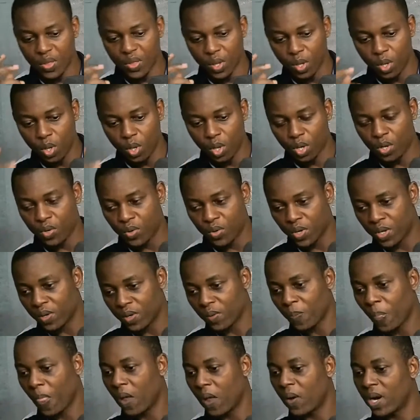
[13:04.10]
the long
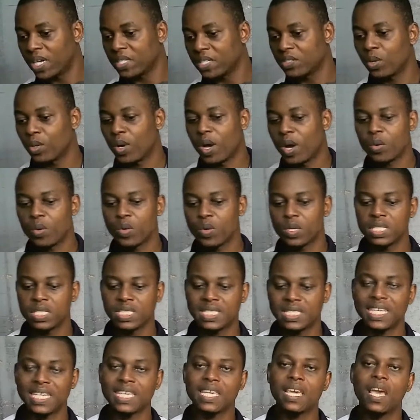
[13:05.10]
run. All right. So I'll
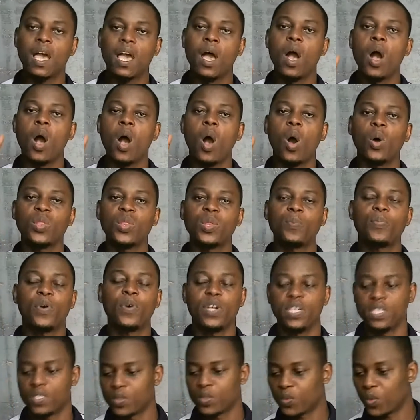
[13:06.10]
quickly take all the
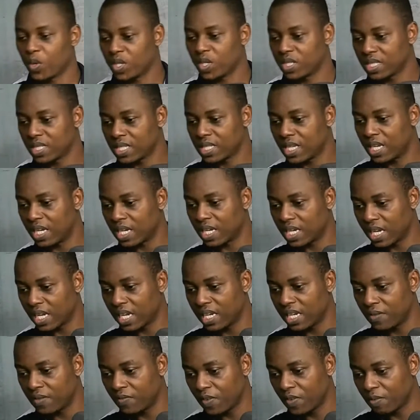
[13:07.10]
points once
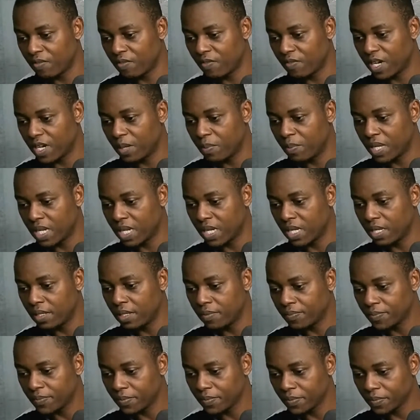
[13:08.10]
again from the very
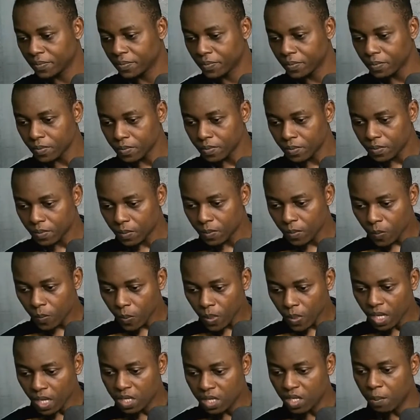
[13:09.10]
beginning.
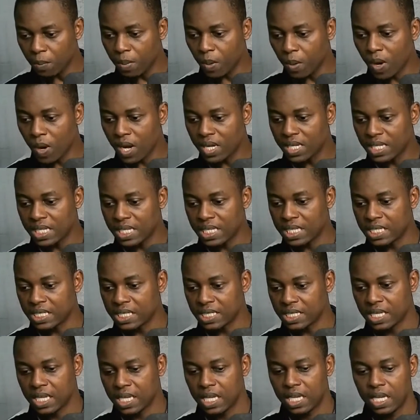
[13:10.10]
Number 1
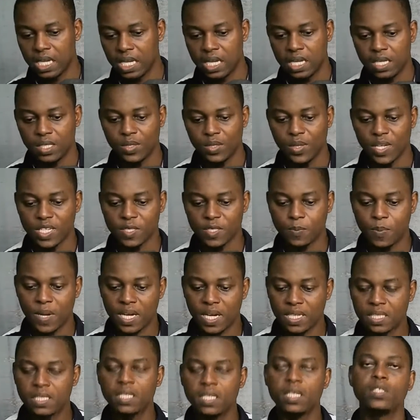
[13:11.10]
is to
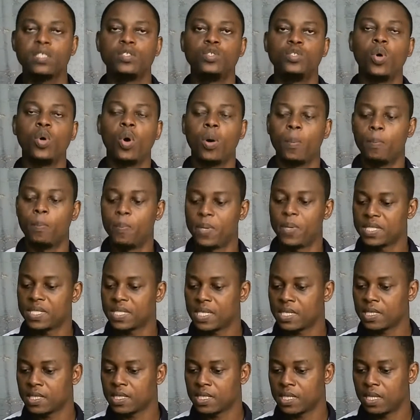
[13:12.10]
expand your
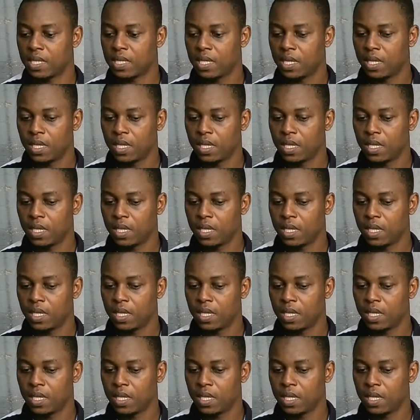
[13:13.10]
business.